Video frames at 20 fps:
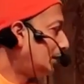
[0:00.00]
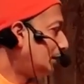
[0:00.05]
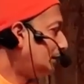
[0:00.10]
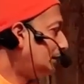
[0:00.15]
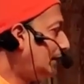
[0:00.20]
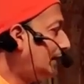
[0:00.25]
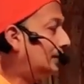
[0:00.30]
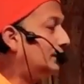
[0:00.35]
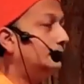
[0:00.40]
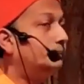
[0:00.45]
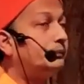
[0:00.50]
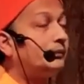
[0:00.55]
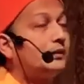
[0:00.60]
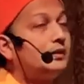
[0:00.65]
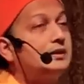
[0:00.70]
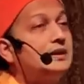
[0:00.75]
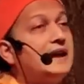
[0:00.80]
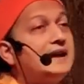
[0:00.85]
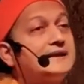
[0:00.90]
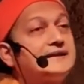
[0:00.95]
Then
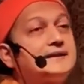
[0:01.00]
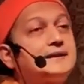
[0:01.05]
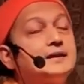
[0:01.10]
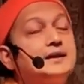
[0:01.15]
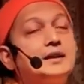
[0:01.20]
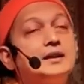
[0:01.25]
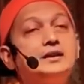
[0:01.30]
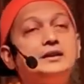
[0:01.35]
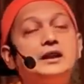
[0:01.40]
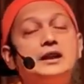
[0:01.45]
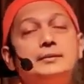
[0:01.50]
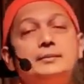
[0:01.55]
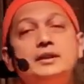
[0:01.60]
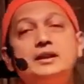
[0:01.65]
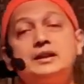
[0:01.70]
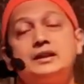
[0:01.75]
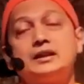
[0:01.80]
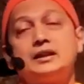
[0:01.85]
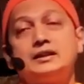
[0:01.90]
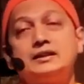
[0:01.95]
next,
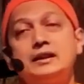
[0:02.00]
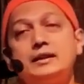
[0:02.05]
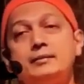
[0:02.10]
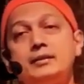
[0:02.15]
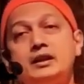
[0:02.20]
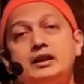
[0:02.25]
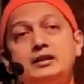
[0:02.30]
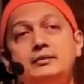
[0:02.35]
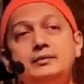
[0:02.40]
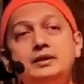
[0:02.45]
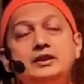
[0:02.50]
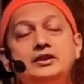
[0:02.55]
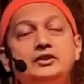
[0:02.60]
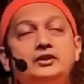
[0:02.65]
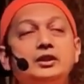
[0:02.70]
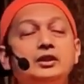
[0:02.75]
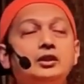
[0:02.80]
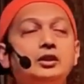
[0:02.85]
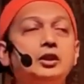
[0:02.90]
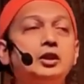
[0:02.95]
Damah. Damah
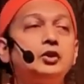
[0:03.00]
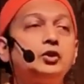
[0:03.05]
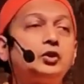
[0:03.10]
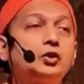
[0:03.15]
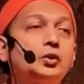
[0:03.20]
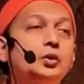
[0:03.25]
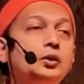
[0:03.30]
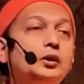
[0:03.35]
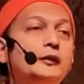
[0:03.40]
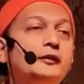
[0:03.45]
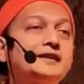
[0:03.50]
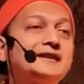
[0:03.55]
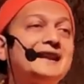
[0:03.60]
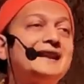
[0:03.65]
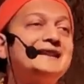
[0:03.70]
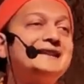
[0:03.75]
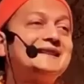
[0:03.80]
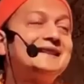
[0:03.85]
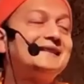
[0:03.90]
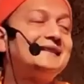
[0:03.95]
means control of
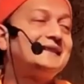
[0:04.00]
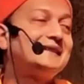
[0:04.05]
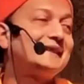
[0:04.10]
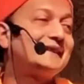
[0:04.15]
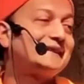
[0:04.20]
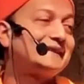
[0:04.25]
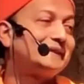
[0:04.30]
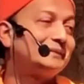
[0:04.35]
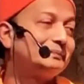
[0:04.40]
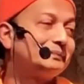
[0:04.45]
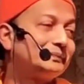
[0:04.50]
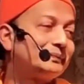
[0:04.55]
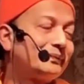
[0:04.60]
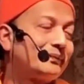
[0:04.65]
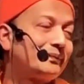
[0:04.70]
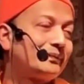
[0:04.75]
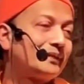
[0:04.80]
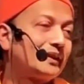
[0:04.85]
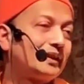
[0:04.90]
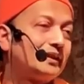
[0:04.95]
sensory system.
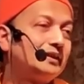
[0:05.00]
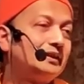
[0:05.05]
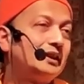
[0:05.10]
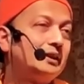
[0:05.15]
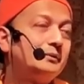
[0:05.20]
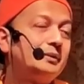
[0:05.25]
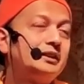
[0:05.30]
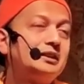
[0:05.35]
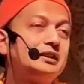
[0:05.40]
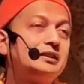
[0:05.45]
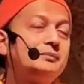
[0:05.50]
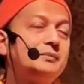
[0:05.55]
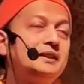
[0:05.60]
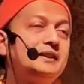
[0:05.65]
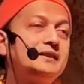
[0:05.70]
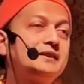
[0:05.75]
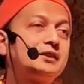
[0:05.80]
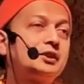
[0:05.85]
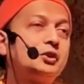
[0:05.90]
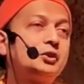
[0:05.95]
Damah
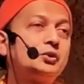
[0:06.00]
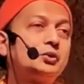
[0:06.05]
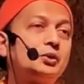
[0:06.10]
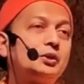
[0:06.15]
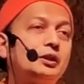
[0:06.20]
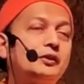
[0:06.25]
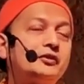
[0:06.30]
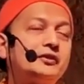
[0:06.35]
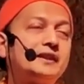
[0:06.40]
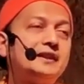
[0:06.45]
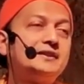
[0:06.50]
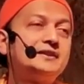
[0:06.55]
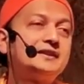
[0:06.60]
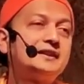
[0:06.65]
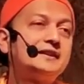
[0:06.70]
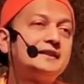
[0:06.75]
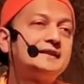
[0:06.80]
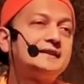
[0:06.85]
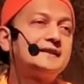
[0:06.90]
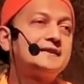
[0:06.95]
means control of
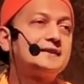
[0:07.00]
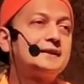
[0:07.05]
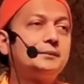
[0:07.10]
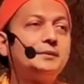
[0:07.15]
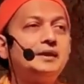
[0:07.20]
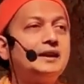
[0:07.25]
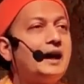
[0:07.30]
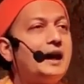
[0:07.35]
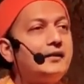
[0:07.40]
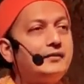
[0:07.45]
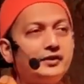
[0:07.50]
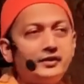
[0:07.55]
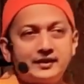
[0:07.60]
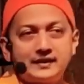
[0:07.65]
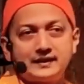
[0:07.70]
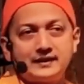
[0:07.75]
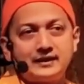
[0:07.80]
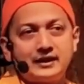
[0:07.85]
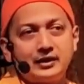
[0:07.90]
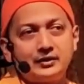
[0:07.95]
sensory system. I haven't
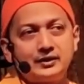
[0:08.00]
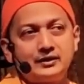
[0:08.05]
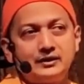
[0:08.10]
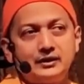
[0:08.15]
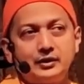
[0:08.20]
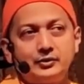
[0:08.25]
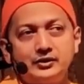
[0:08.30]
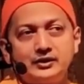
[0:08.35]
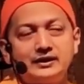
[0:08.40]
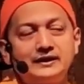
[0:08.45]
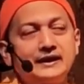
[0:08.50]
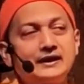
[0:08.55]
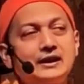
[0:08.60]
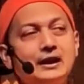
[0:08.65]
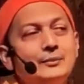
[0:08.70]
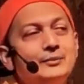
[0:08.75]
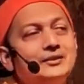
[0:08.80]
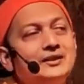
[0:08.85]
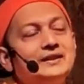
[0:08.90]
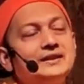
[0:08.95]
written that down yet. That
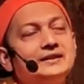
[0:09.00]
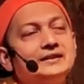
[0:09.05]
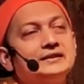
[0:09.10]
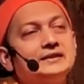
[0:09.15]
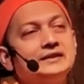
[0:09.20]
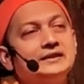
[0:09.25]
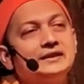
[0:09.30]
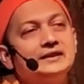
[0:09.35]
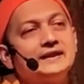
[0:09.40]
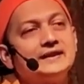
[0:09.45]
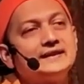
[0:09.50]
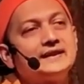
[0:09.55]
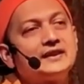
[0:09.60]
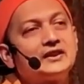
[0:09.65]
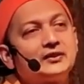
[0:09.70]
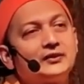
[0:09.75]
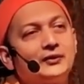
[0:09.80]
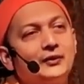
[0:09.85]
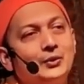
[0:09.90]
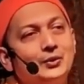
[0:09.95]
comes in the
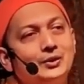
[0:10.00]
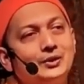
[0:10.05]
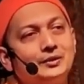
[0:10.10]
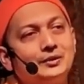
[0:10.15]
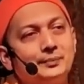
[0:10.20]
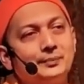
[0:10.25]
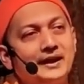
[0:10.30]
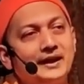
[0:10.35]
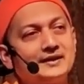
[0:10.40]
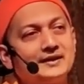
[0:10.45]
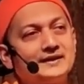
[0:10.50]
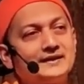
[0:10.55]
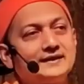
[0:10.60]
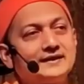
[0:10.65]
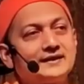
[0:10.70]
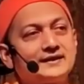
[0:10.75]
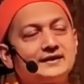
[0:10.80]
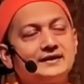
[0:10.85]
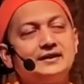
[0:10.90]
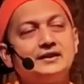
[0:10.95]
Sixfold
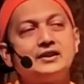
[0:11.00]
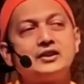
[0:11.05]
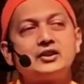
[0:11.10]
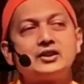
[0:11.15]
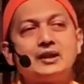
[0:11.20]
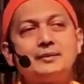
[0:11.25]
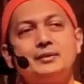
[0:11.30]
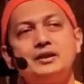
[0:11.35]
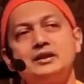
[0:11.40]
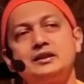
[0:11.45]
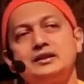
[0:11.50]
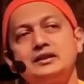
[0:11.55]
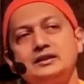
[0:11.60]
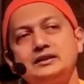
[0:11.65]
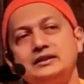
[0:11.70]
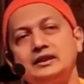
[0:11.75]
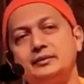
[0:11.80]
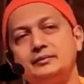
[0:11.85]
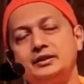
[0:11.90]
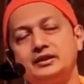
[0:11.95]
practices. Shamaha,
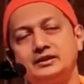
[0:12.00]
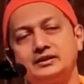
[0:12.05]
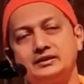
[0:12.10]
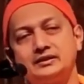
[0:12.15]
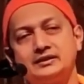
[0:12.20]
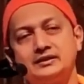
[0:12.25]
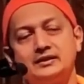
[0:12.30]
Damah.